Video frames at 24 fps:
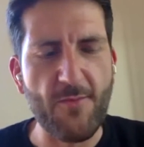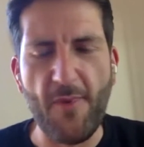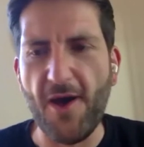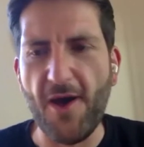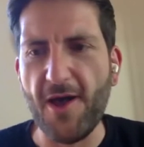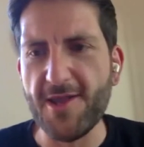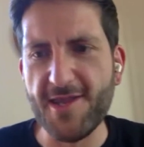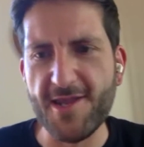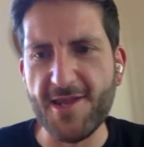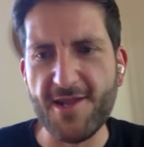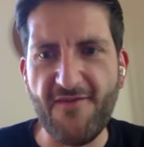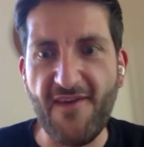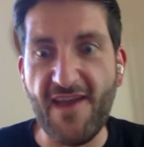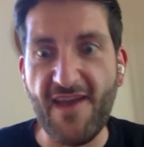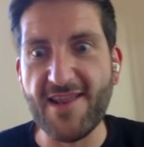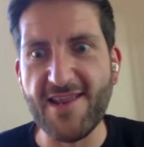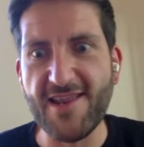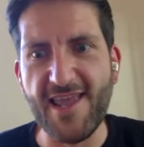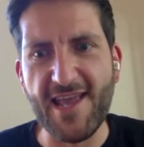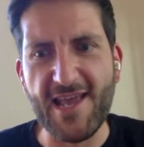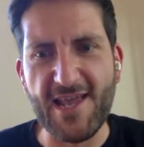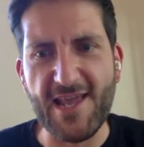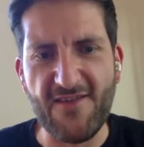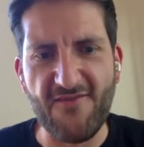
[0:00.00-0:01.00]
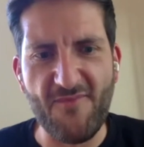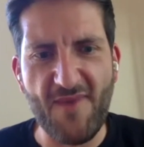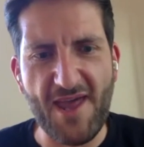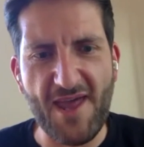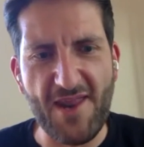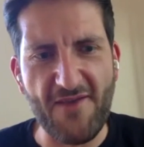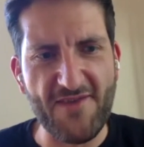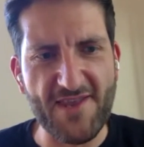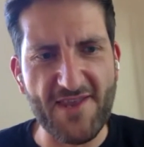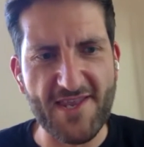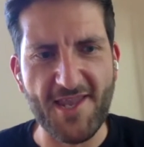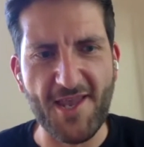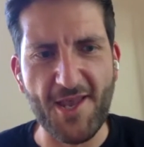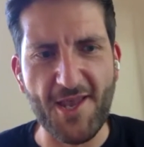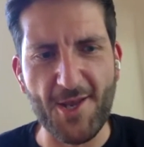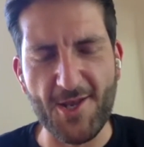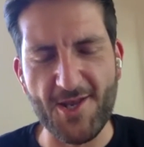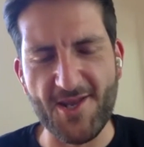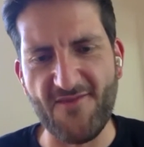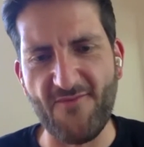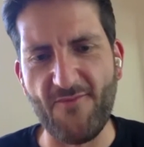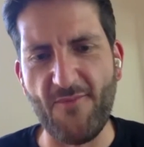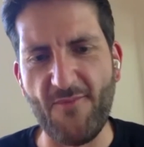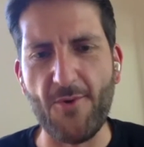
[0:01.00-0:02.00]
positive and negative
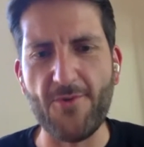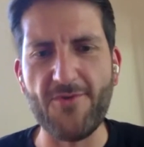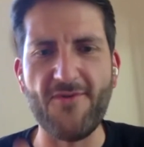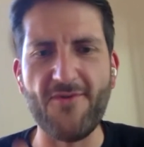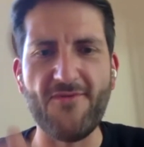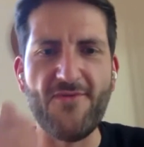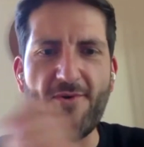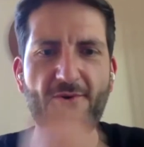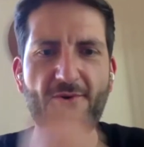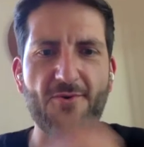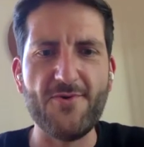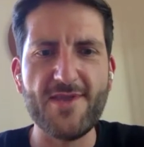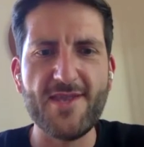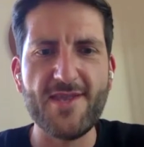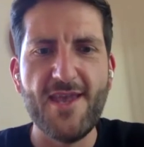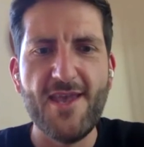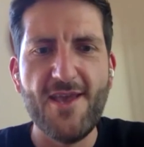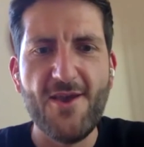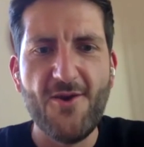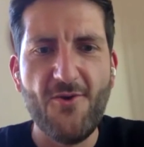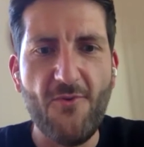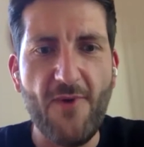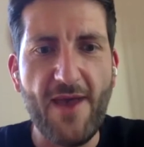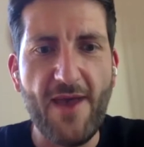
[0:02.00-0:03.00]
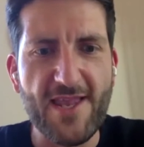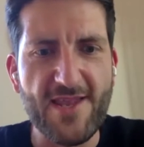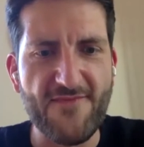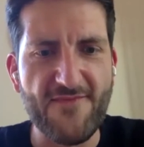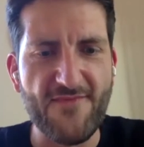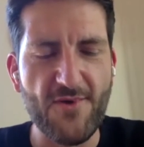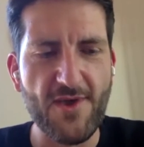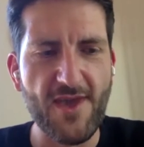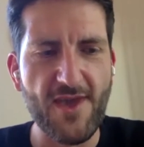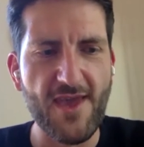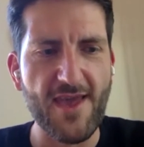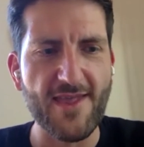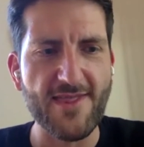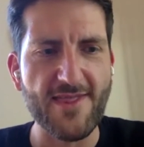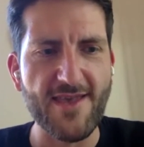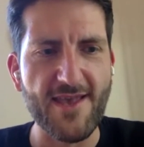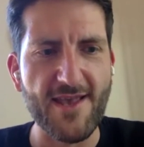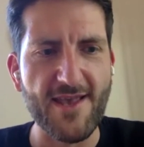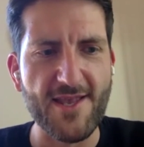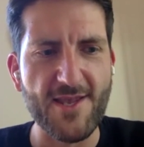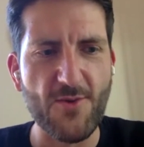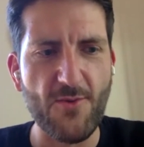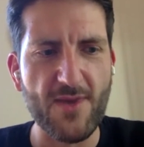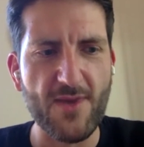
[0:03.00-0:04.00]
manifestations of both of those ways of looking at
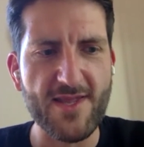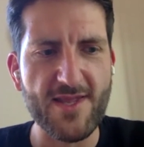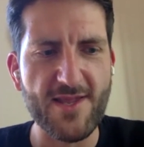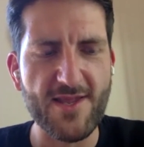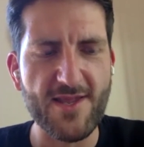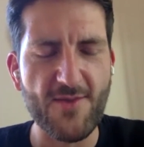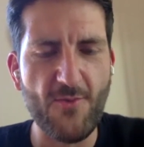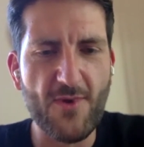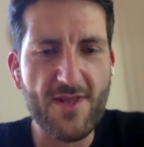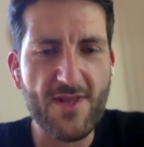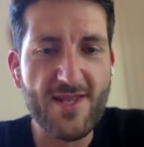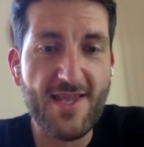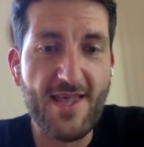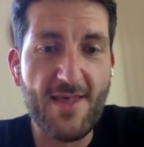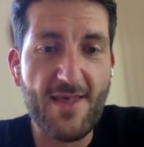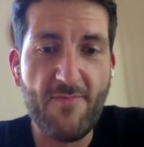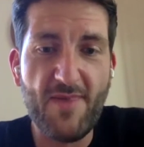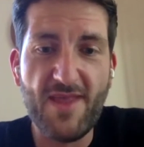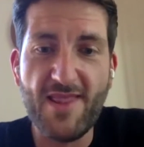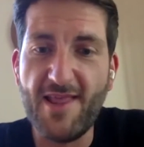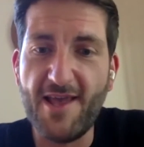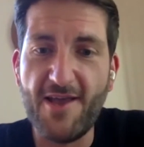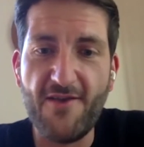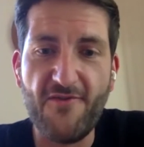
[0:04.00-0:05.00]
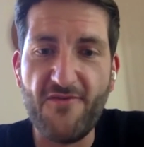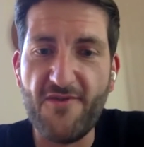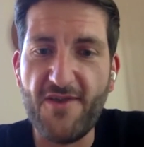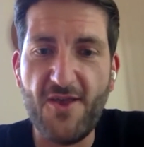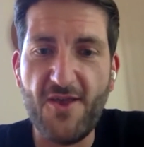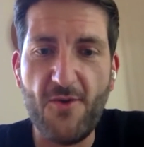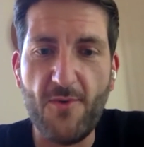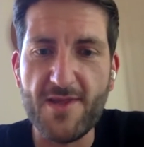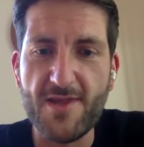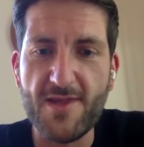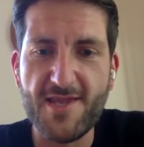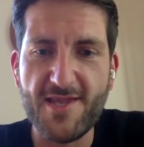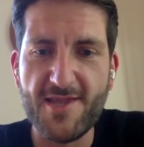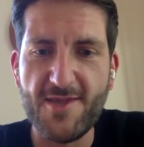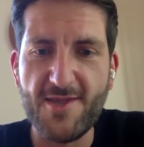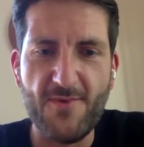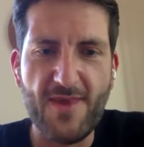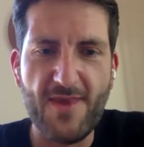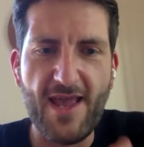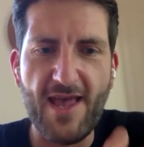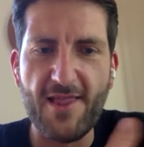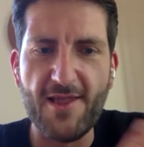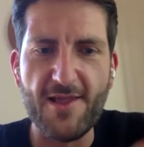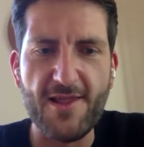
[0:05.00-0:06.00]
things. So what's that been like for you? What's the
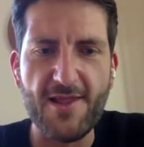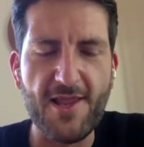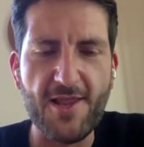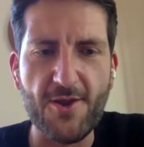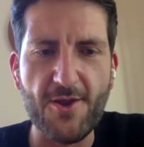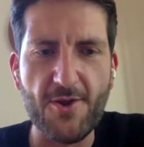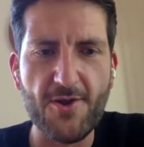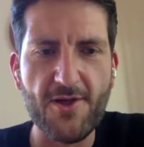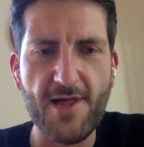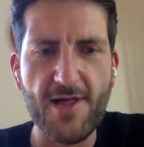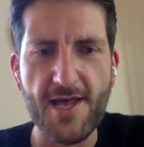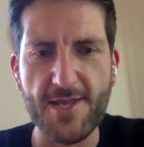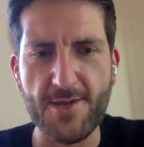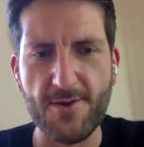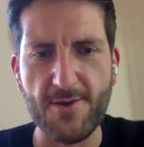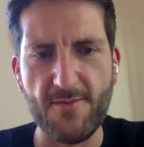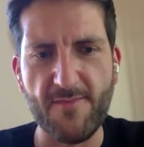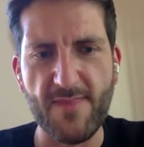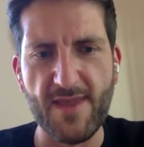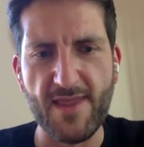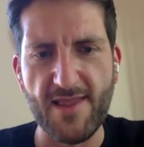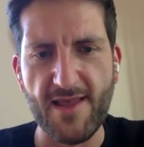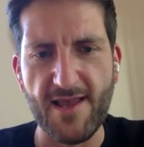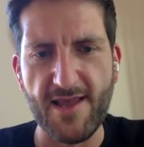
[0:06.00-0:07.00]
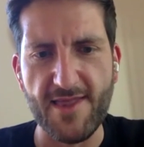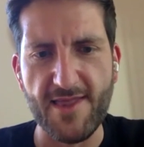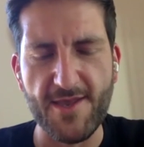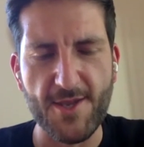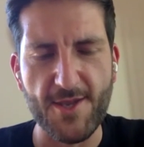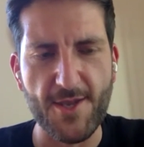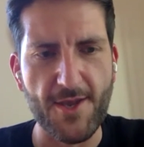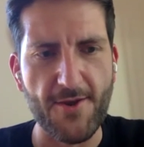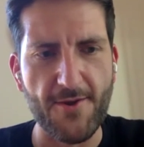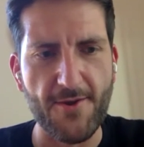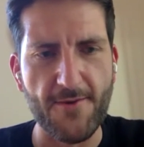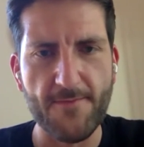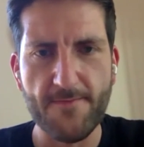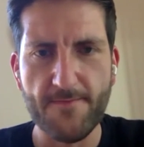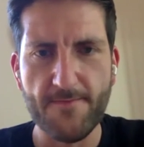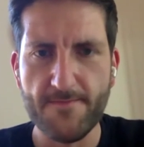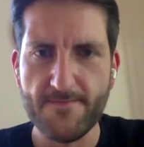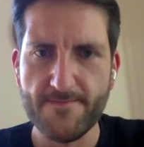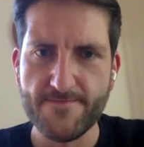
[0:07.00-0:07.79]
reality in your classroom been like this year?